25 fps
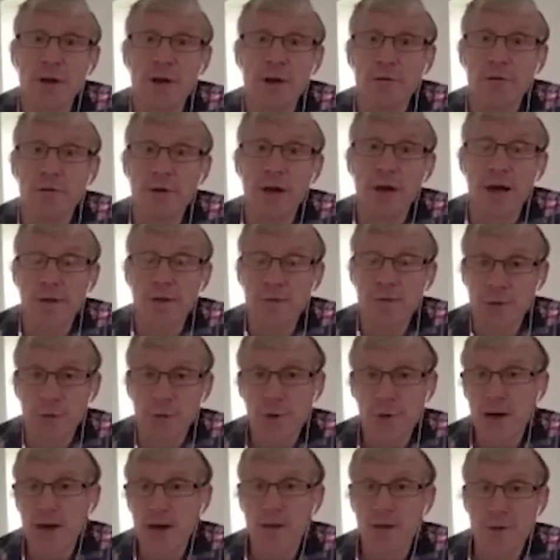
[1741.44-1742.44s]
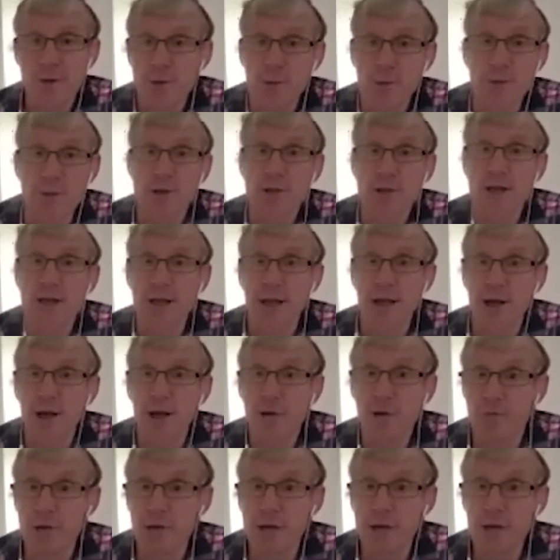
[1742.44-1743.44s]
death? So where there's a particular
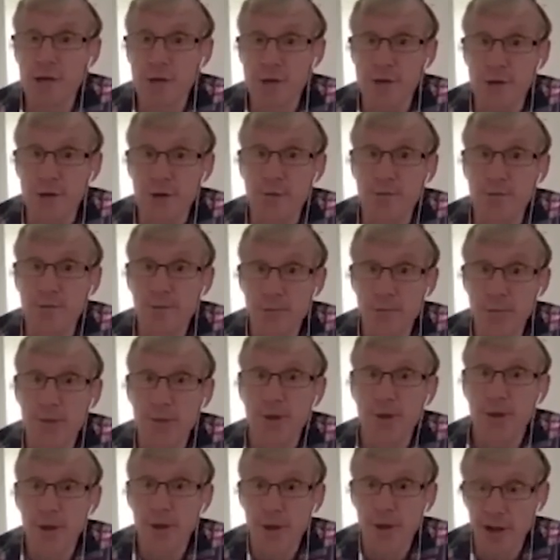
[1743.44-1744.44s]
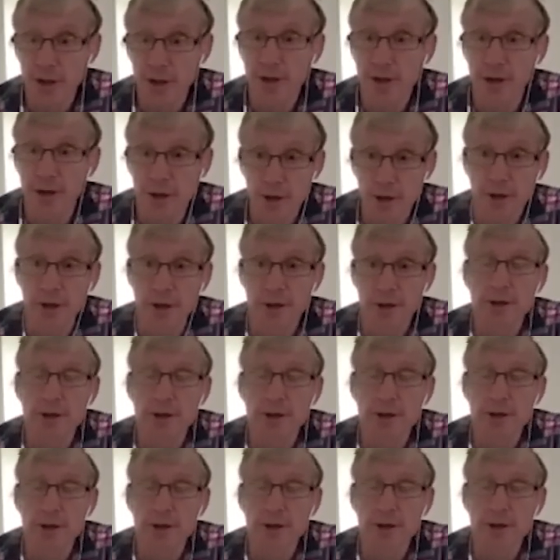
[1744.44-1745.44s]
reason and you're
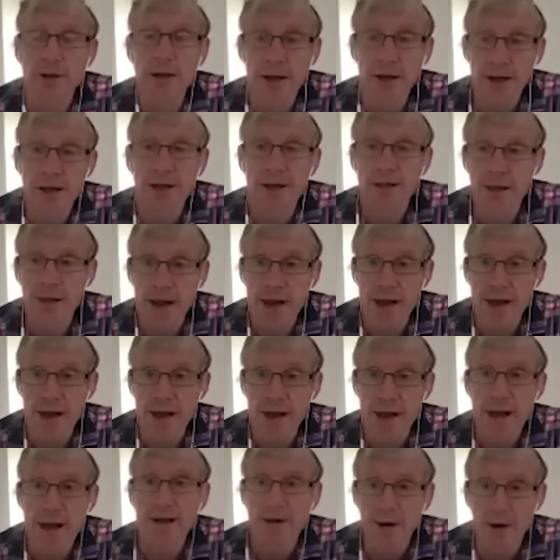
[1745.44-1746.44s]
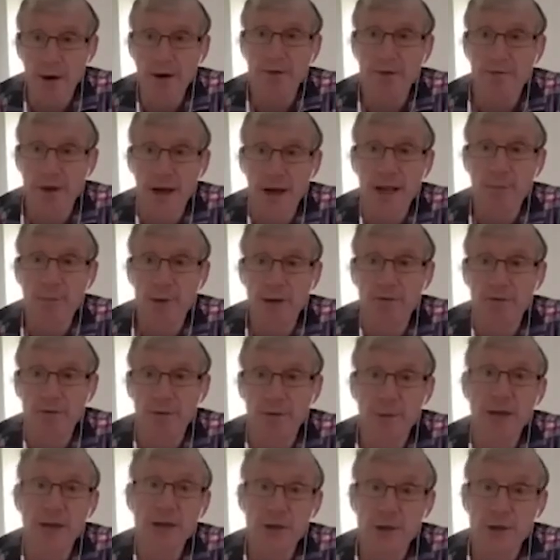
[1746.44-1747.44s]
getting that kind of valuable information,
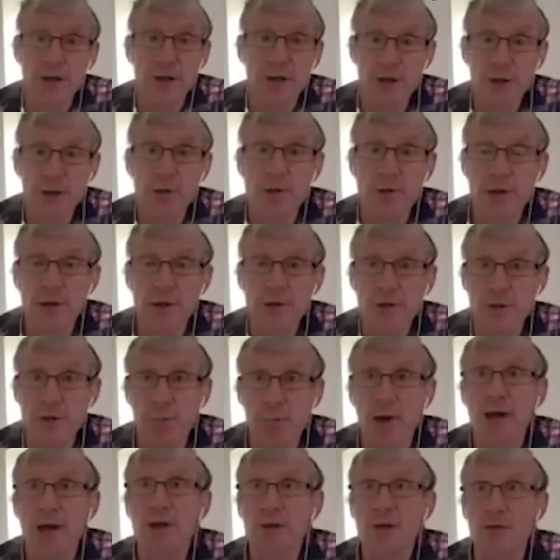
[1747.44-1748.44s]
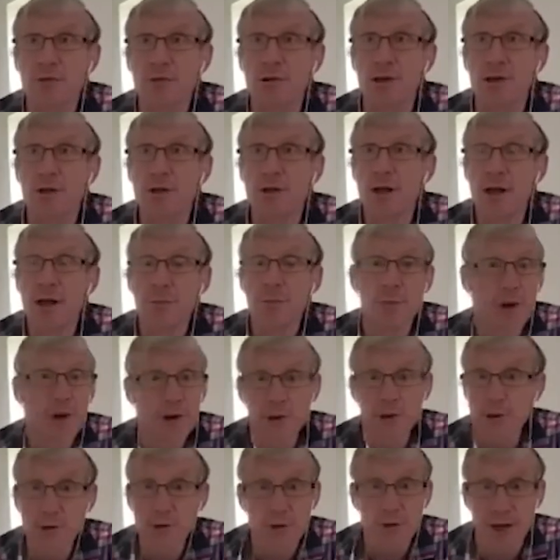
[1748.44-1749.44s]
I do think there's a place for it. But I
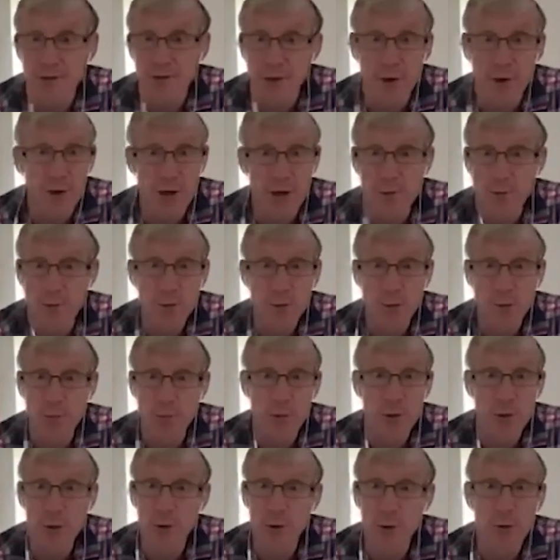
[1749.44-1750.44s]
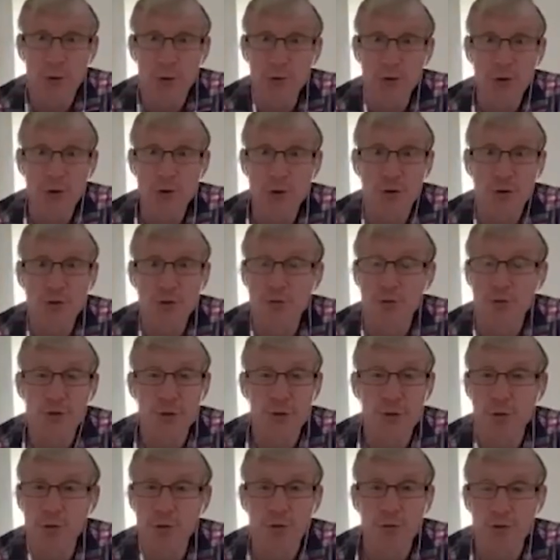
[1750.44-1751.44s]
used to have arguments with bird watchers and
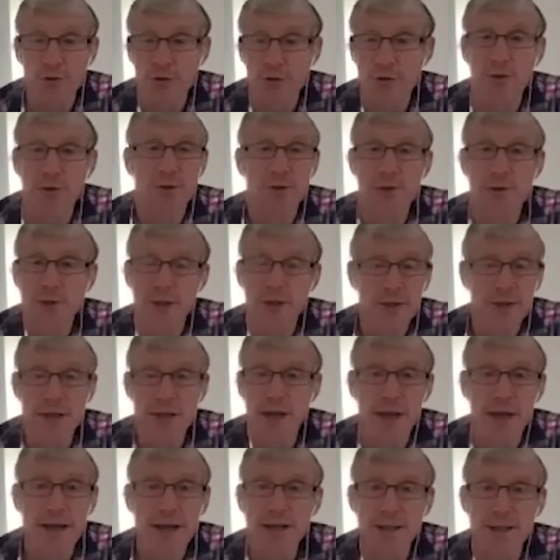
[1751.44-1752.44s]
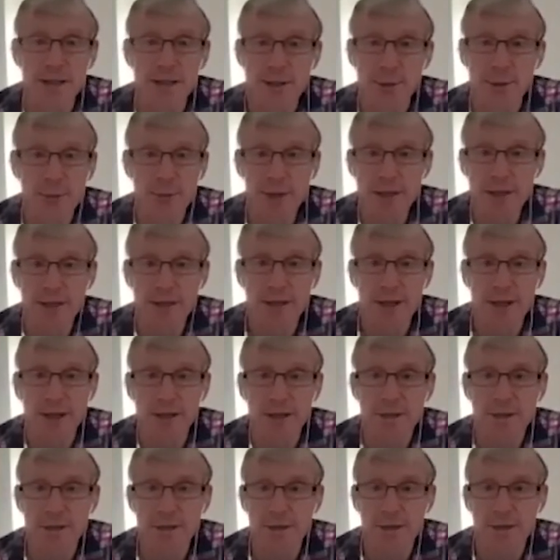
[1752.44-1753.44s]
photographers who just hated the wing
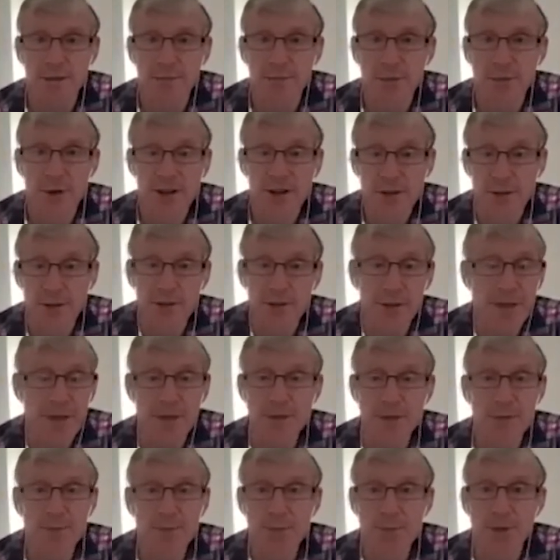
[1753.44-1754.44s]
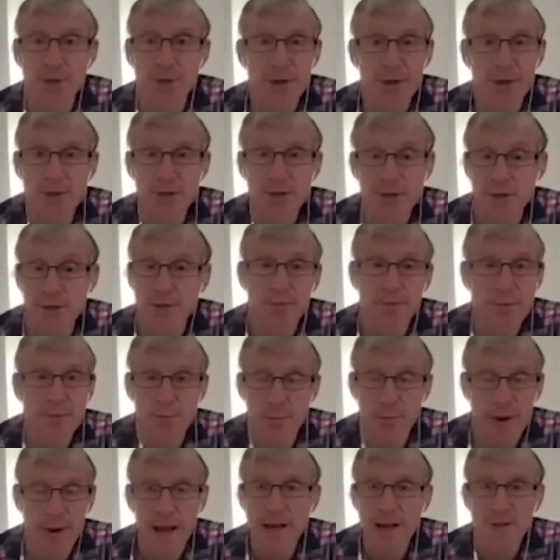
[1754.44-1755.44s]
tags, and these birds are just
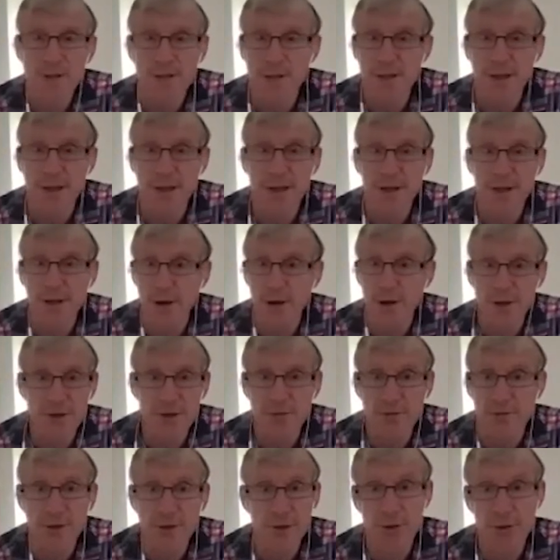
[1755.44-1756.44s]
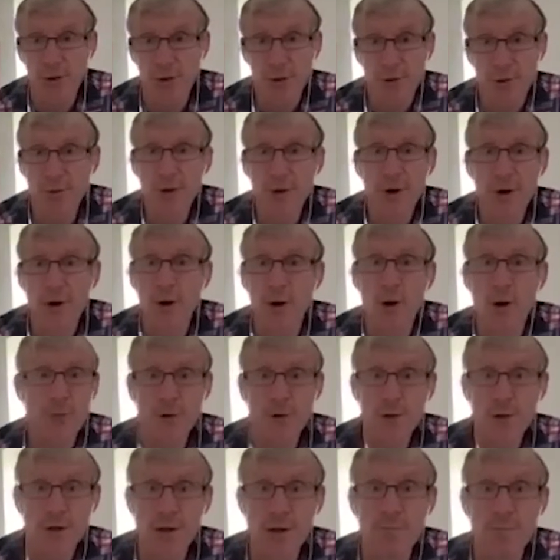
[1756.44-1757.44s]
plastic, artificial,
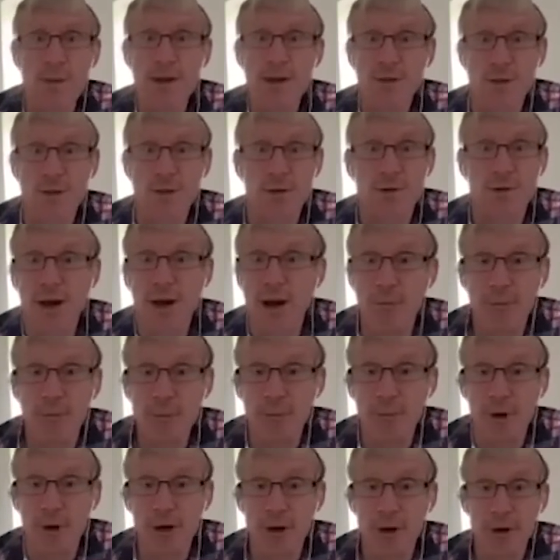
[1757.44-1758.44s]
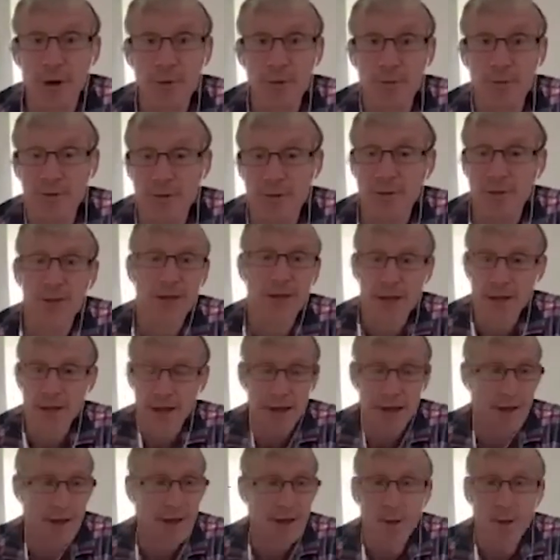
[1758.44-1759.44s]
obviously messed around with by humans.
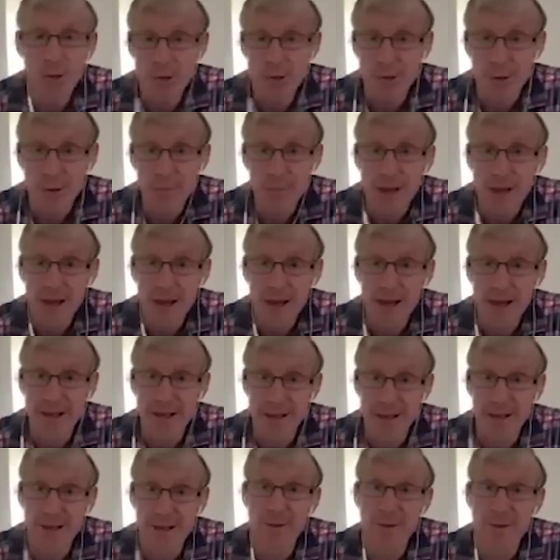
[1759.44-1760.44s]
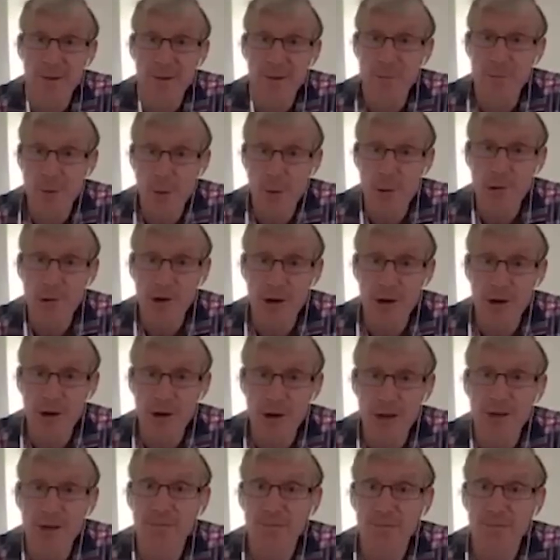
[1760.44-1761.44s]
And the older I'm getting, the more
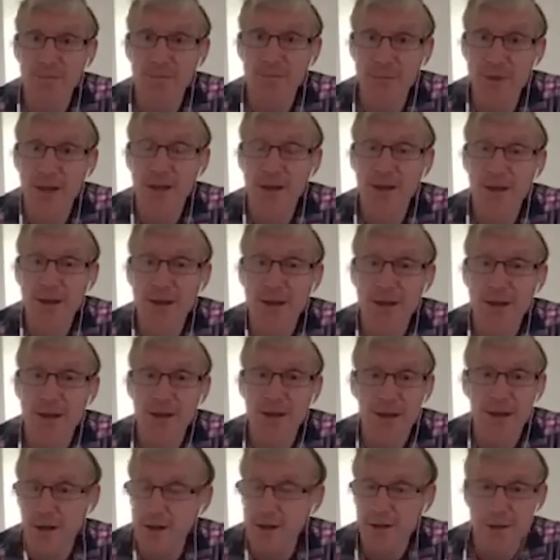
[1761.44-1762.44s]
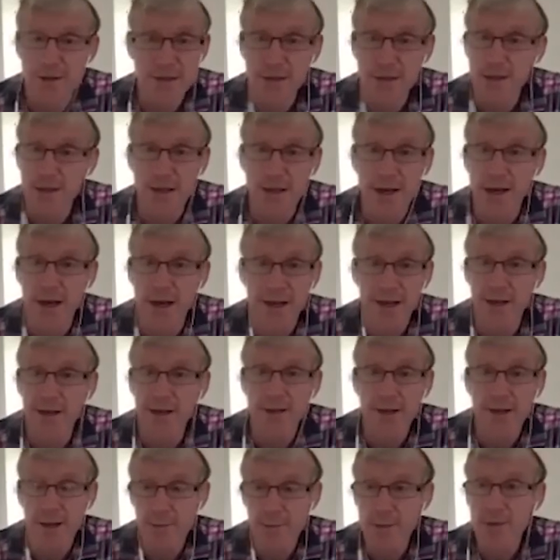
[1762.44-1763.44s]
I see that, and I
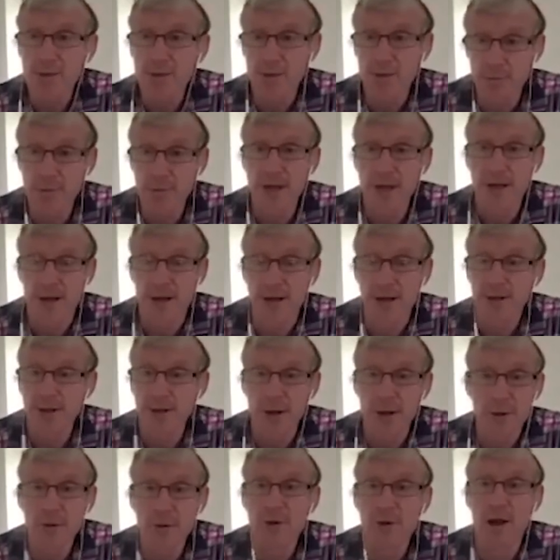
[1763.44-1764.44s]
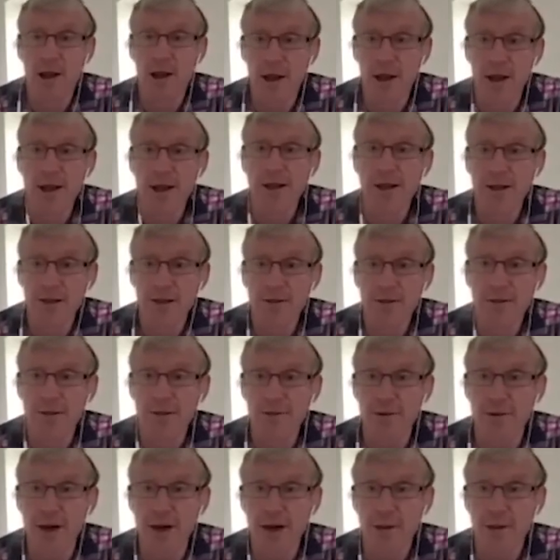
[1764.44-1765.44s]
must admit, I don't like the
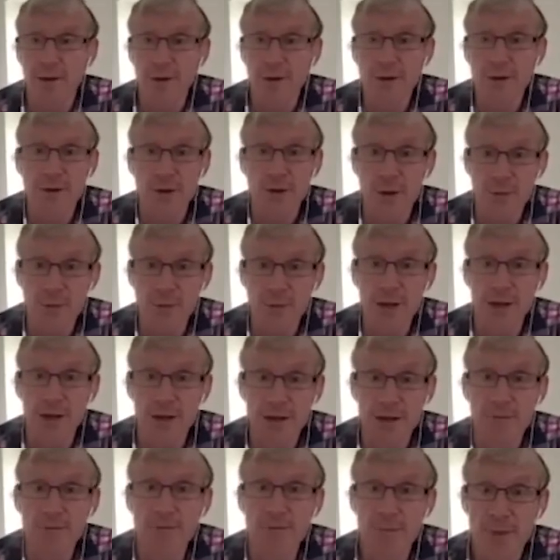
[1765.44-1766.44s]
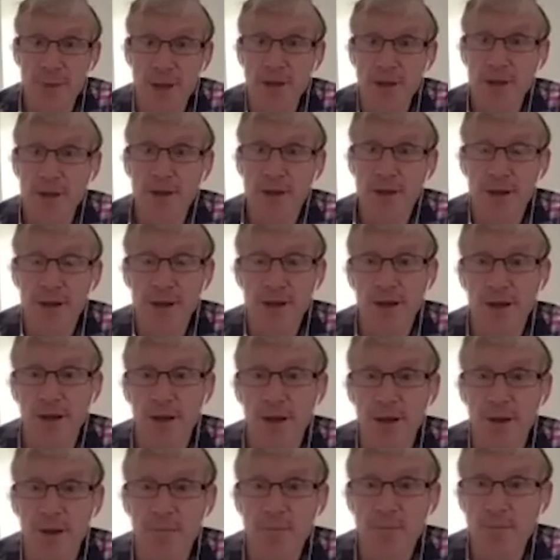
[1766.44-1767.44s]
fact that so many
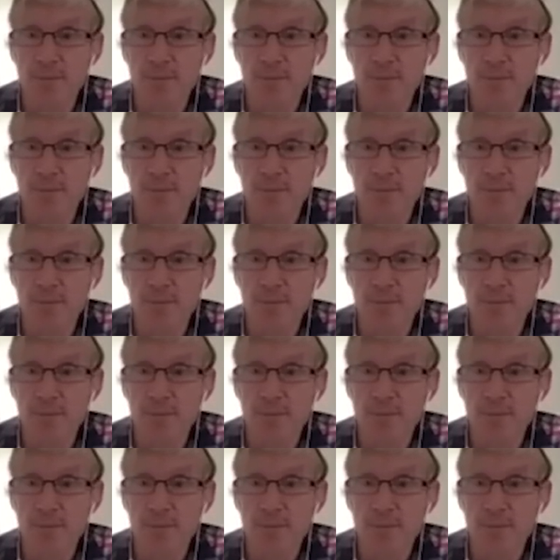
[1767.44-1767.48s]
of